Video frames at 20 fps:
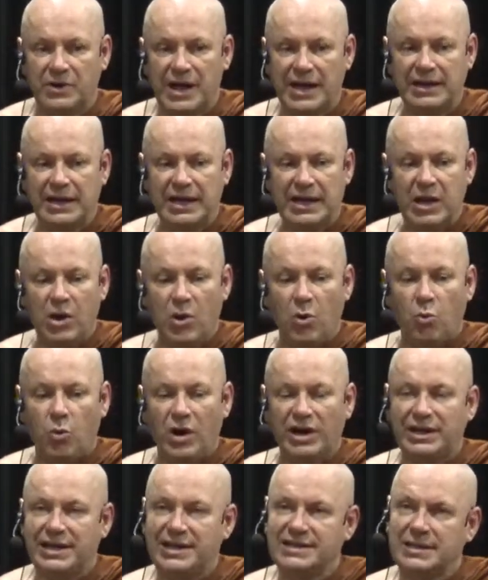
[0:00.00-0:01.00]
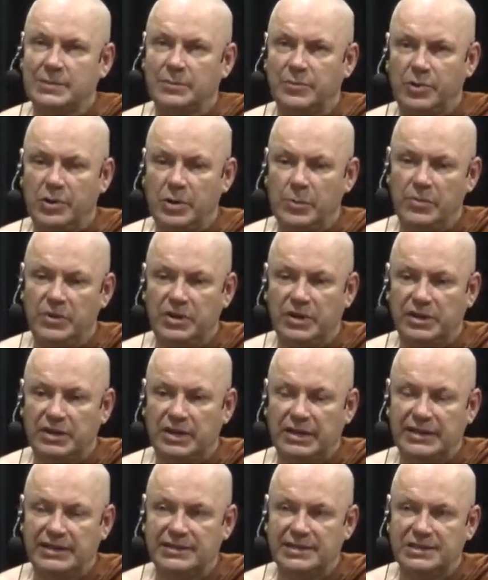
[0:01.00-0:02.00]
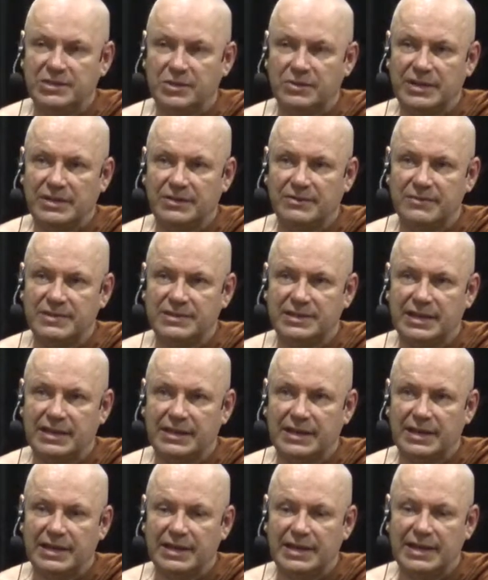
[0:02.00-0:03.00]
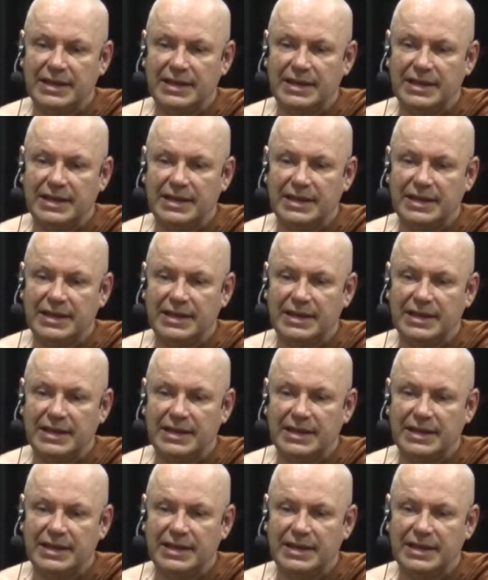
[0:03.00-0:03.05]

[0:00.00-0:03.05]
And what is impermanent? And this is so interesting.